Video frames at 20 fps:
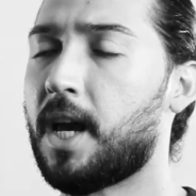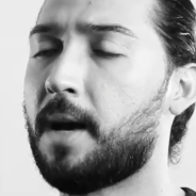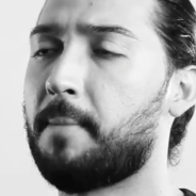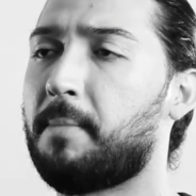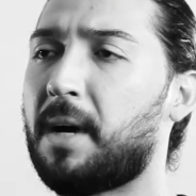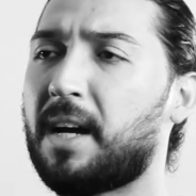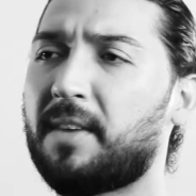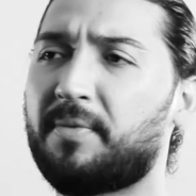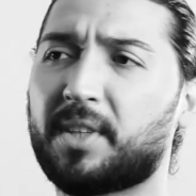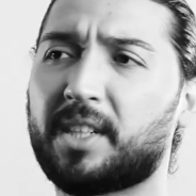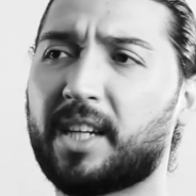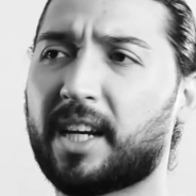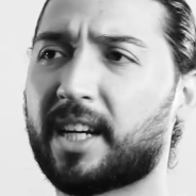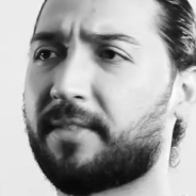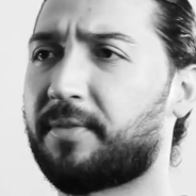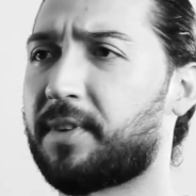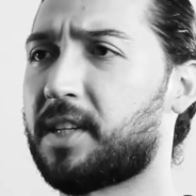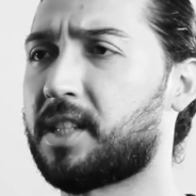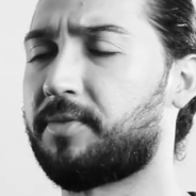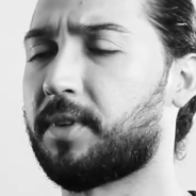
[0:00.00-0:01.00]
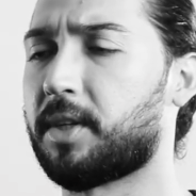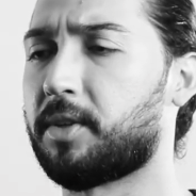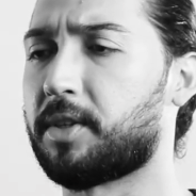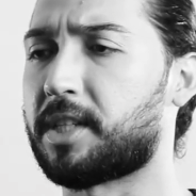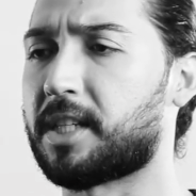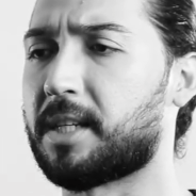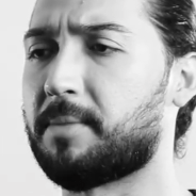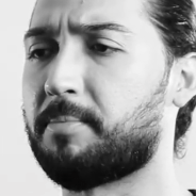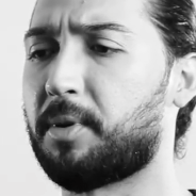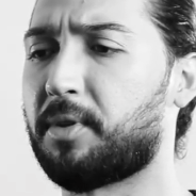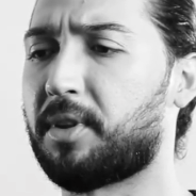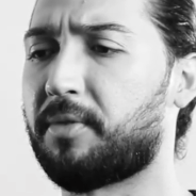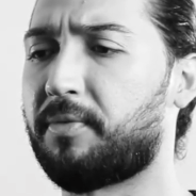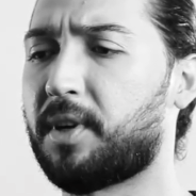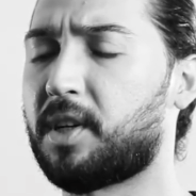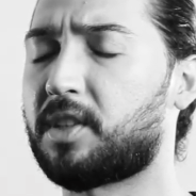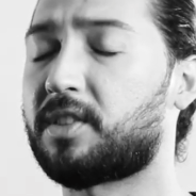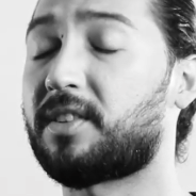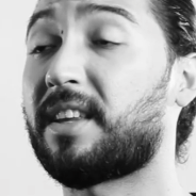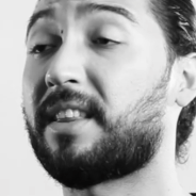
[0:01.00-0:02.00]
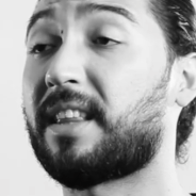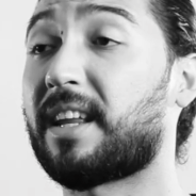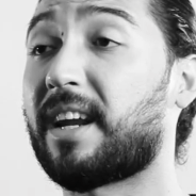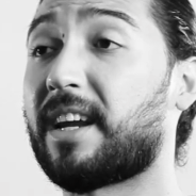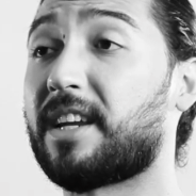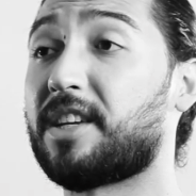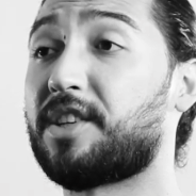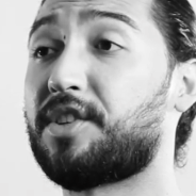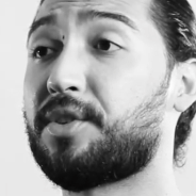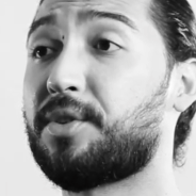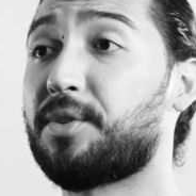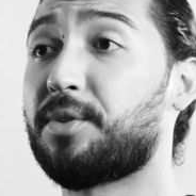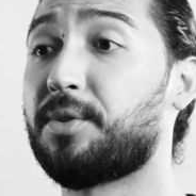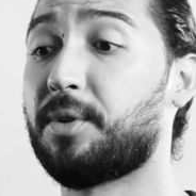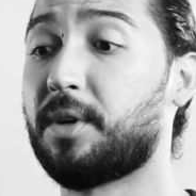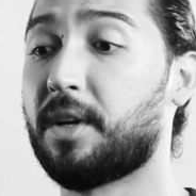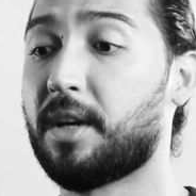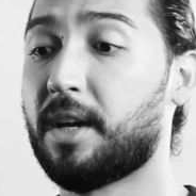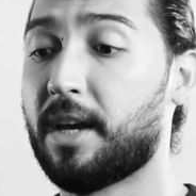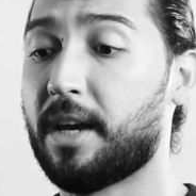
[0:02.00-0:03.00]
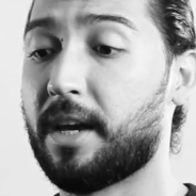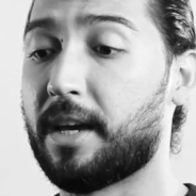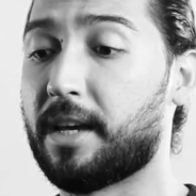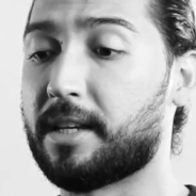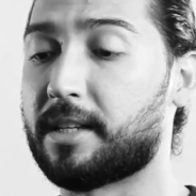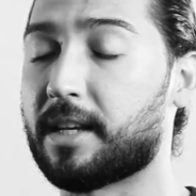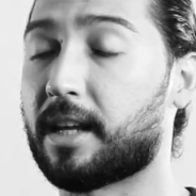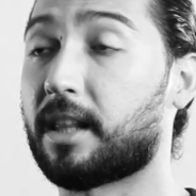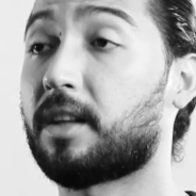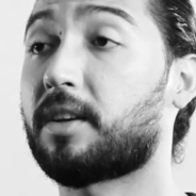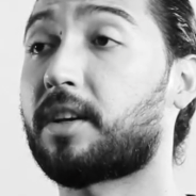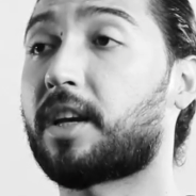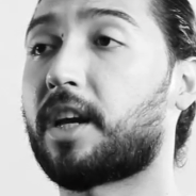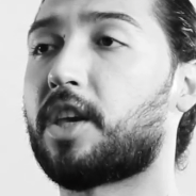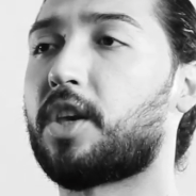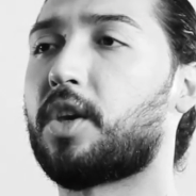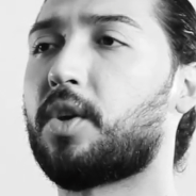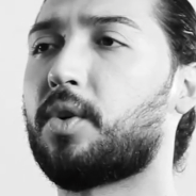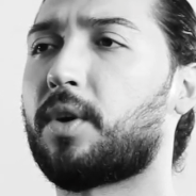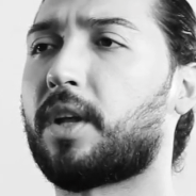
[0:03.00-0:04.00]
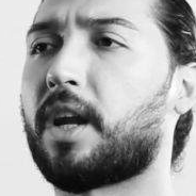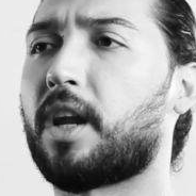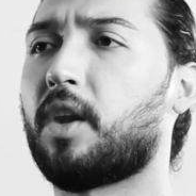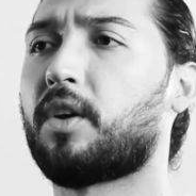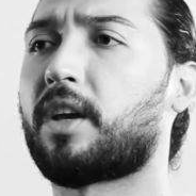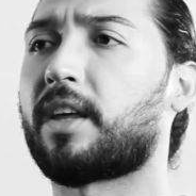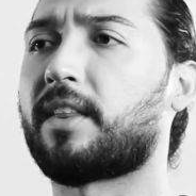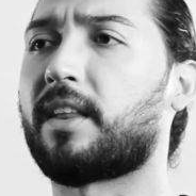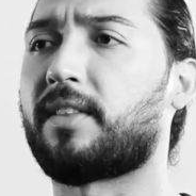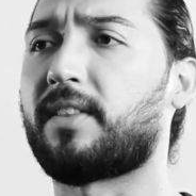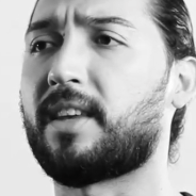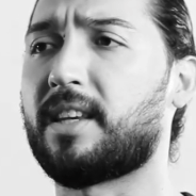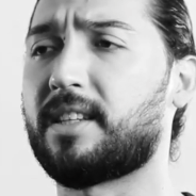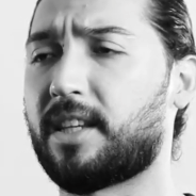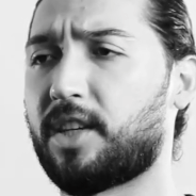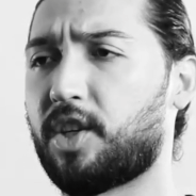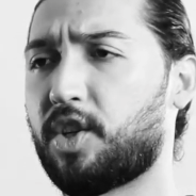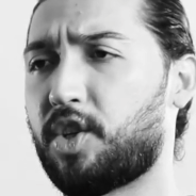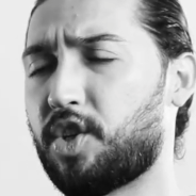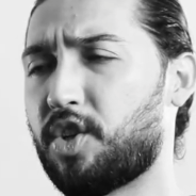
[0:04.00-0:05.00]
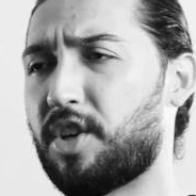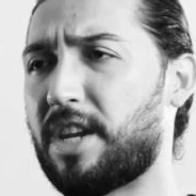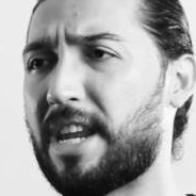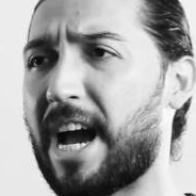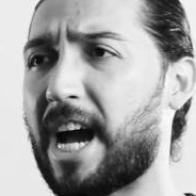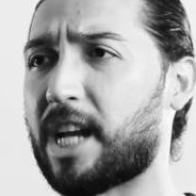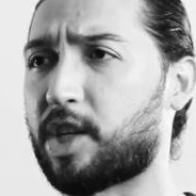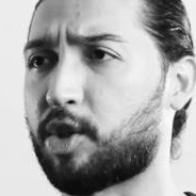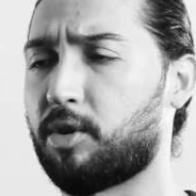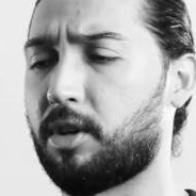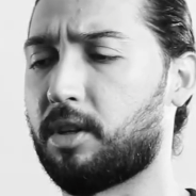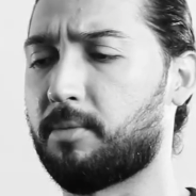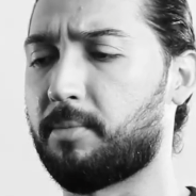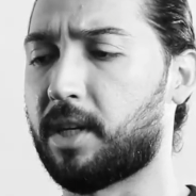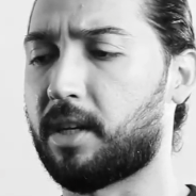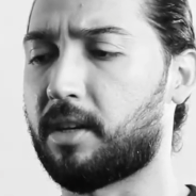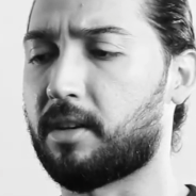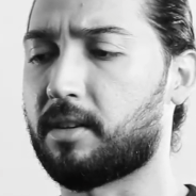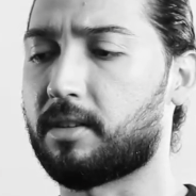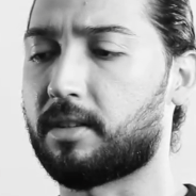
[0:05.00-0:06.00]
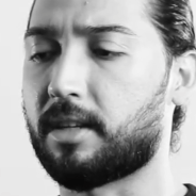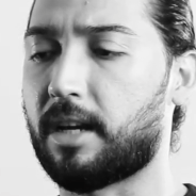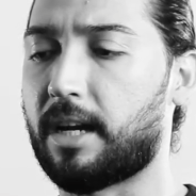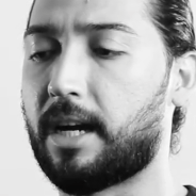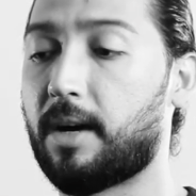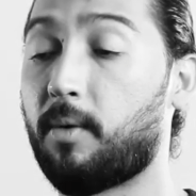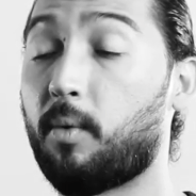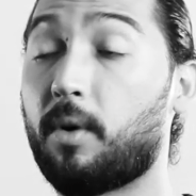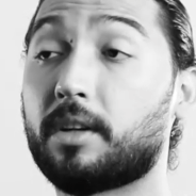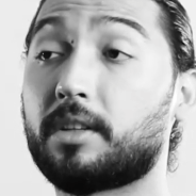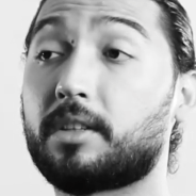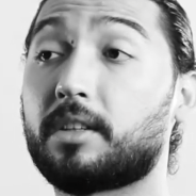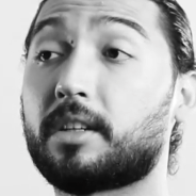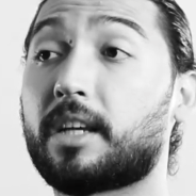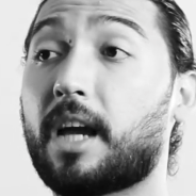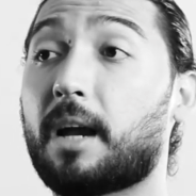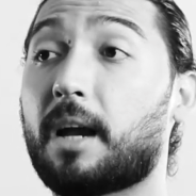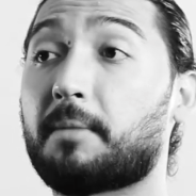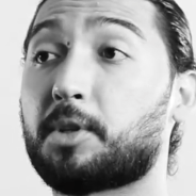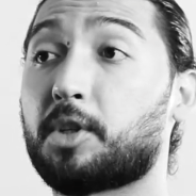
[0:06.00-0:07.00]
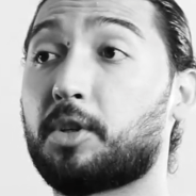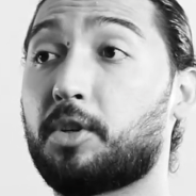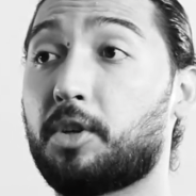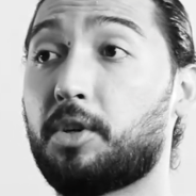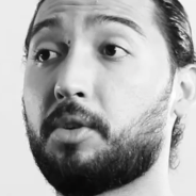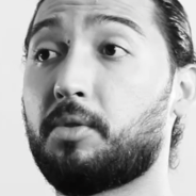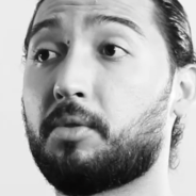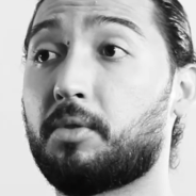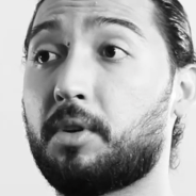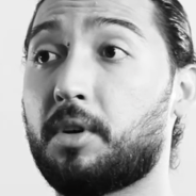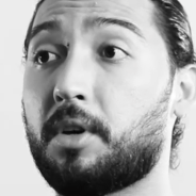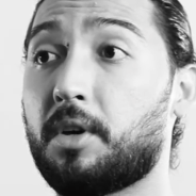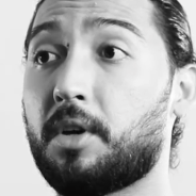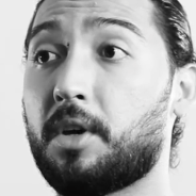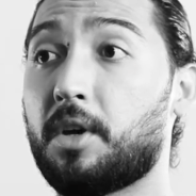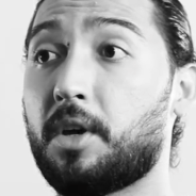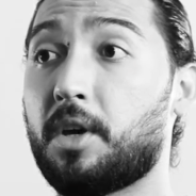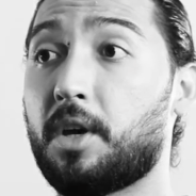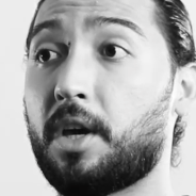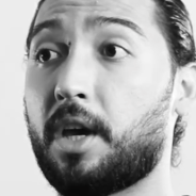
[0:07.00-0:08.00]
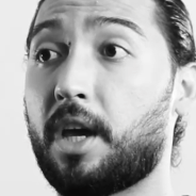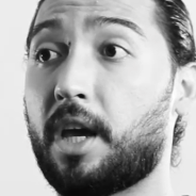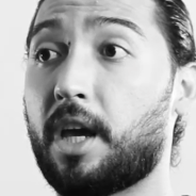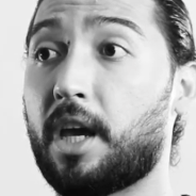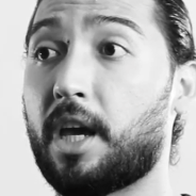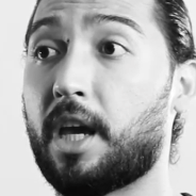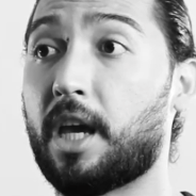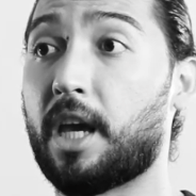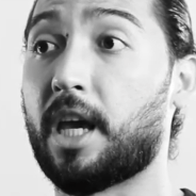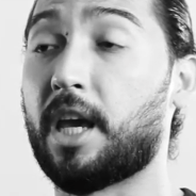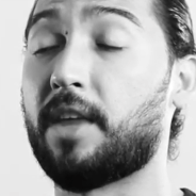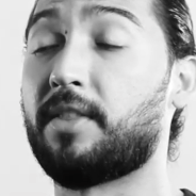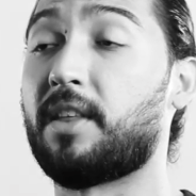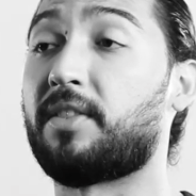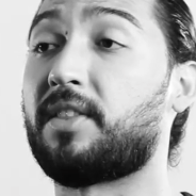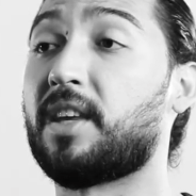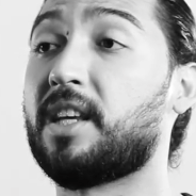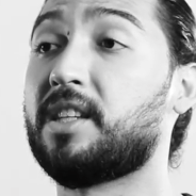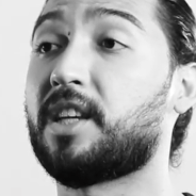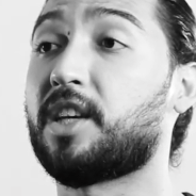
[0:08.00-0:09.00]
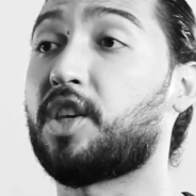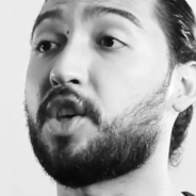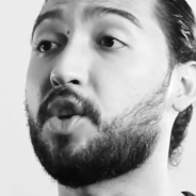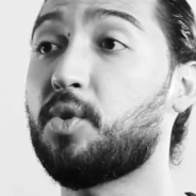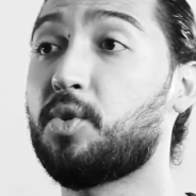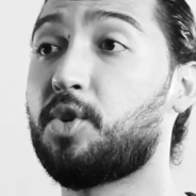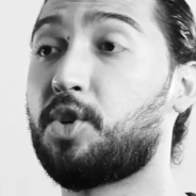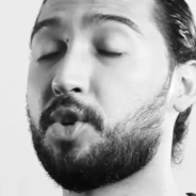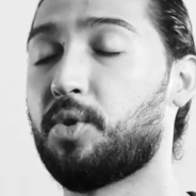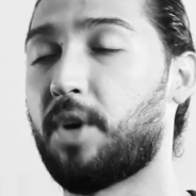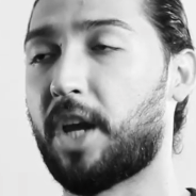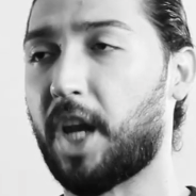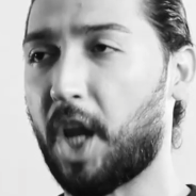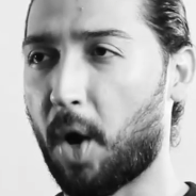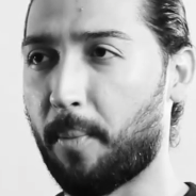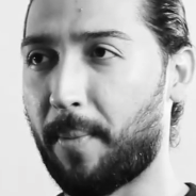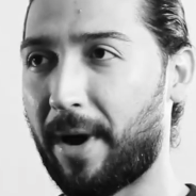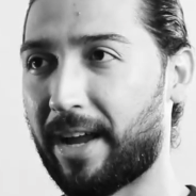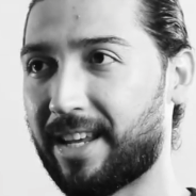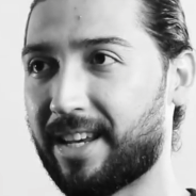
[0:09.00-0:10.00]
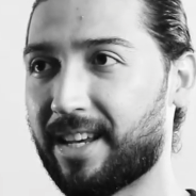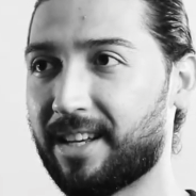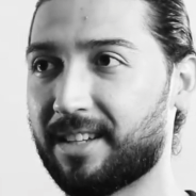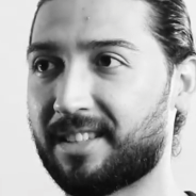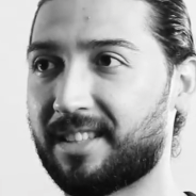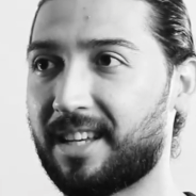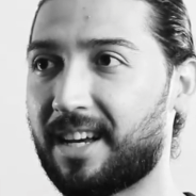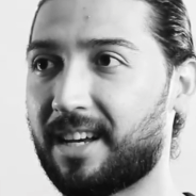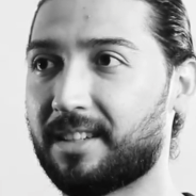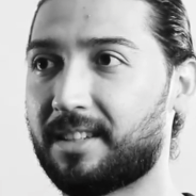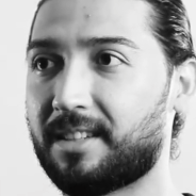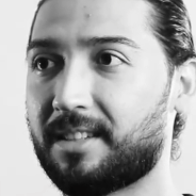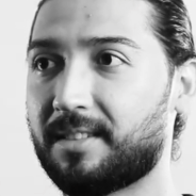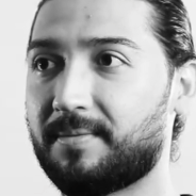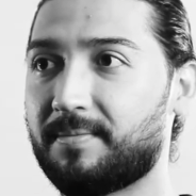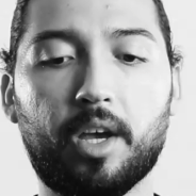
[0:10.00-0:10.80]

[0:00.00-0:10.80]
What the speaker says: My photography is very simple. The first thing that I do is I look at you and I look at the things that you do naturally because I want to capture you and the things that you do and nobody else does.